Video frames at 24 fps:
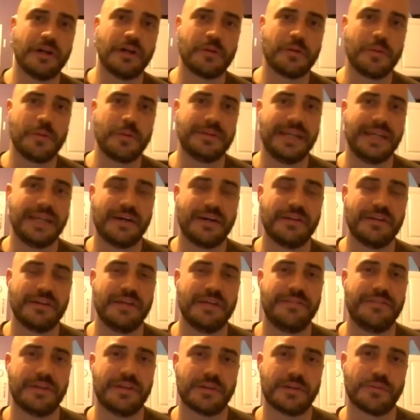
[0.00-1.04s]
when we take on that
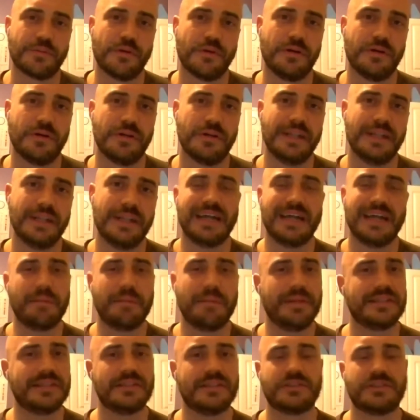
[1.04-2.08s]
victim role. It's not
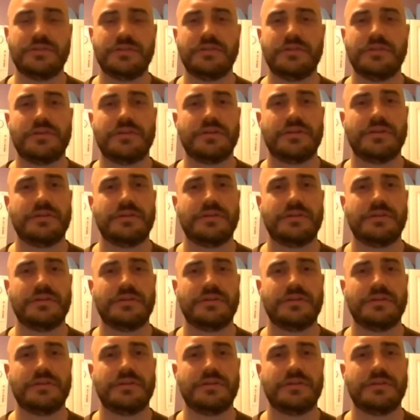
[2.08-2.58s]
based in truth.